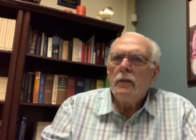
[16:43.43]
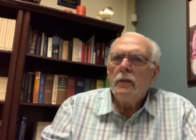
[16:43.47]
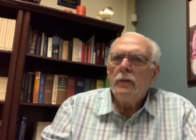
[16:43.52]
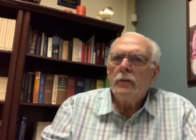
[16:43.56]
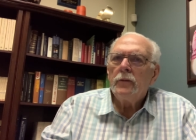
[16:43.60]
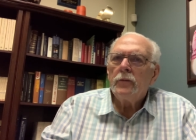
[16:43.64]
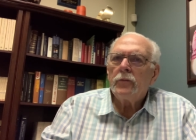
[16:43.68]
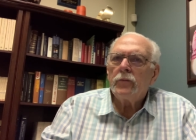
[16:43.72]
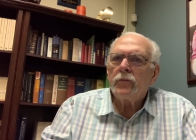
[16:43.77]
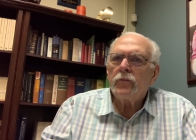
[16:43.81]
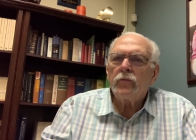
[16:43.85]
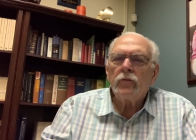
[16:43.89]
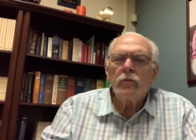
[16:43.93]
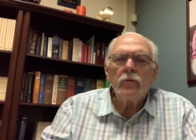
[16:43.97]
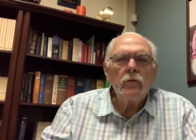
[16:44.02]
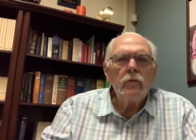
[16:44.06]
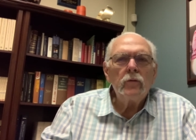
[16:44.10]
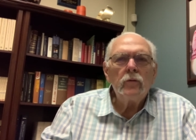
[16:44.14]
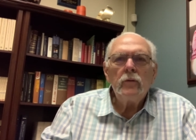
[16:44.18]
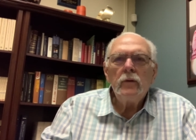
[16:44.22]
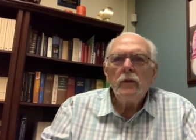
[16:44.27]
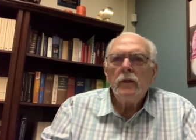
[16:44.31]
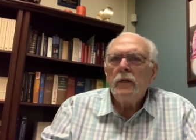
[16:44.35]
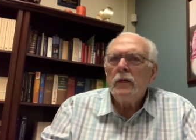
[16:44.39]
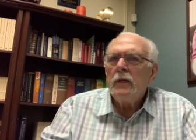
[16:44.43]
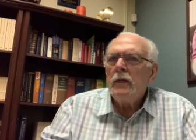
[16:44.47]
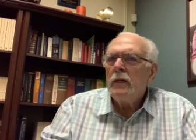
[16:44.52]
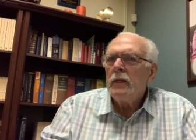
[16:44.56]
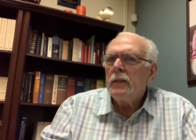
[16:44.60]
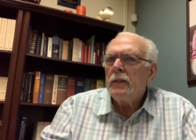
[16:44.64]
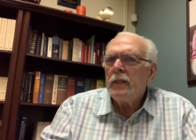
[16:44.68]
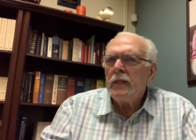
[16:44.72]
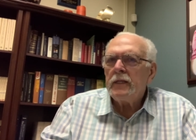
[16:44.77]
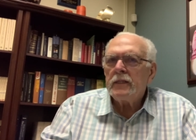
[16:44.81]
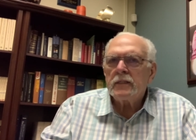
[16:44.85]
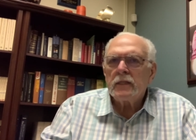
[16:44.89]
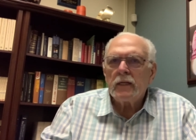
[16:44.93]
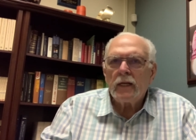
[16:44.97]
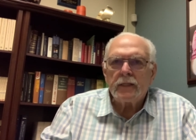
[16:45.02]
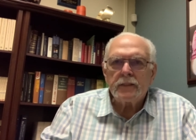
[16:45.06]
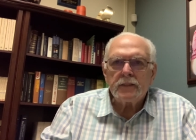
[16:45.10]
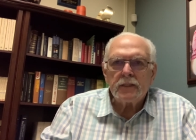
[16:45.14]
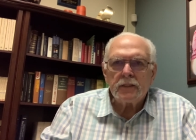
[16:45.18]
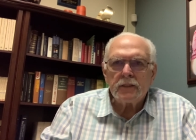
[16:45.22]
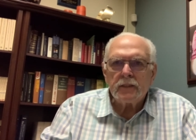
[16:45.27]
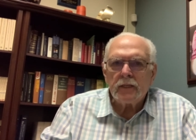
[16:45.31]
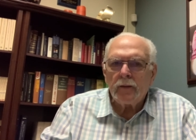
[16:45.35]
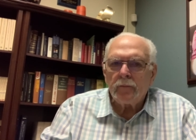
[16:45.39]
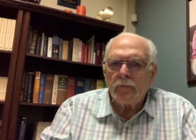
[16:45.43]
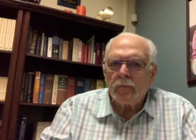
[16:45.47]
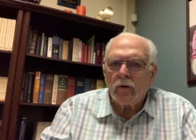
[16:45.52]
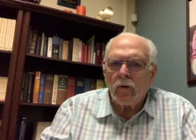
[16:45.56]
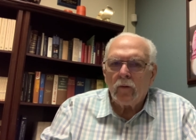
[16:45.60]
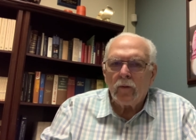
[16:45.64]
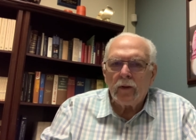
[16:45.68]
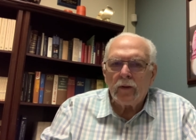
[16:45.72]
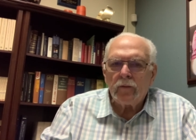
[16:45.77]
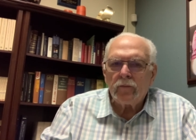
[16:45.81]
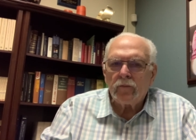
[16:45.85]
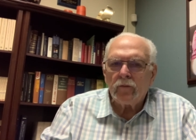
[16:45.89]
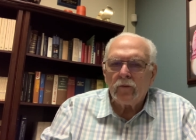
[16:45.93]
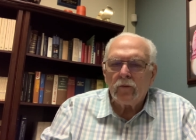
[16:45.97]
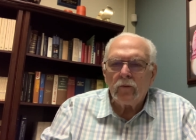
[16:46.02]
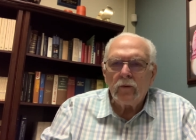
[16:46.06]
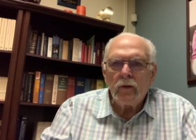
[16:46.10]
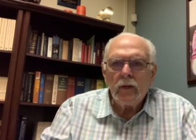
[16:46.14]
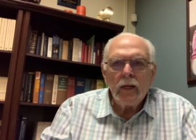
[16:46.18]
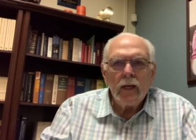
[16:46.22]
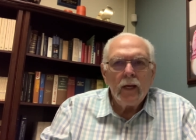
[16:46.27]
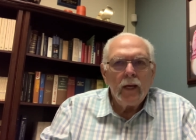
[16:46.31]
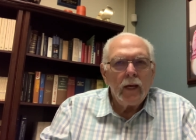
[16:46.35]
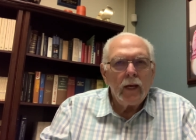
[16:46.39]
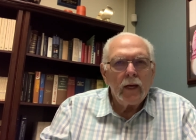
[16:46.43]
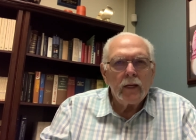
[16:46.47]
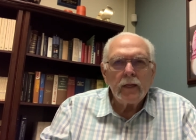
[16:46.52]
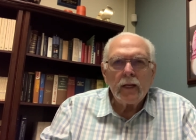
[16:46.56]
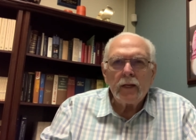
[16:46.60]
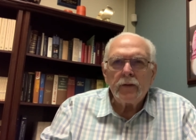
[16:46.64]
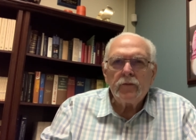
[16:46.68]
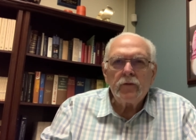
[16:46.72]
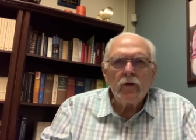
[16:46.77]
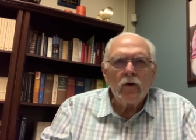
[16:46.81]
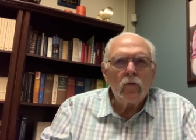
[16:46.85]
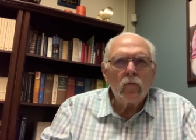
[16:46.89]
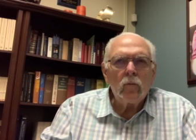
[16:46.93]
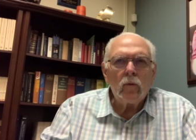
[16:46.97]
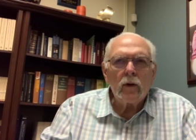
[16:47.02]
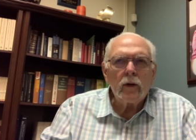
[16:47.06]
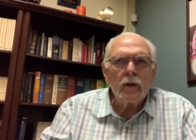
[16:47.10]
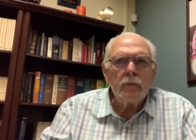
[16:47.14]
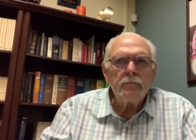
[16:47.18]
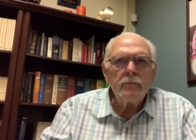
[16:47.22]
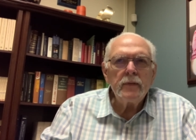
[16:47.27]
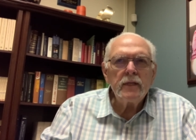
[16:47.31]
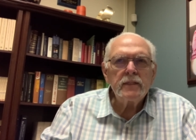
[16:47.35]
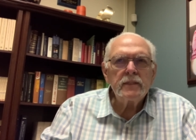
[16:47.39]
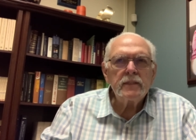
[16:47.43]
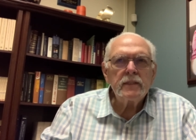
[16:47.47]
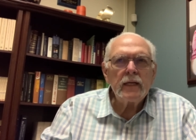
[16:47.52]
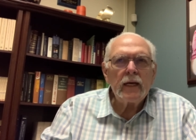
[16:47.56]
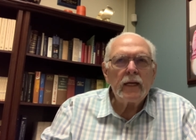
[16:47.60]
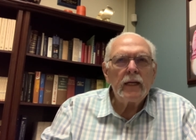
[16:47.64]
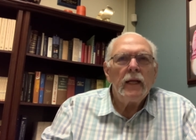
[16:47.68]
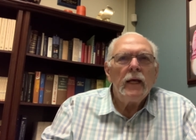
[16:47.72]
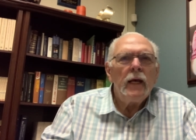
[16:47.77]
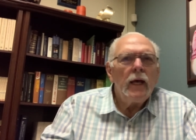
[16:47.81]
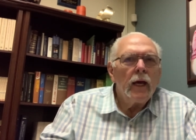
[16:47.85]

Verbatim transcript: through these lessons I'm going through. And I don't want to miss that.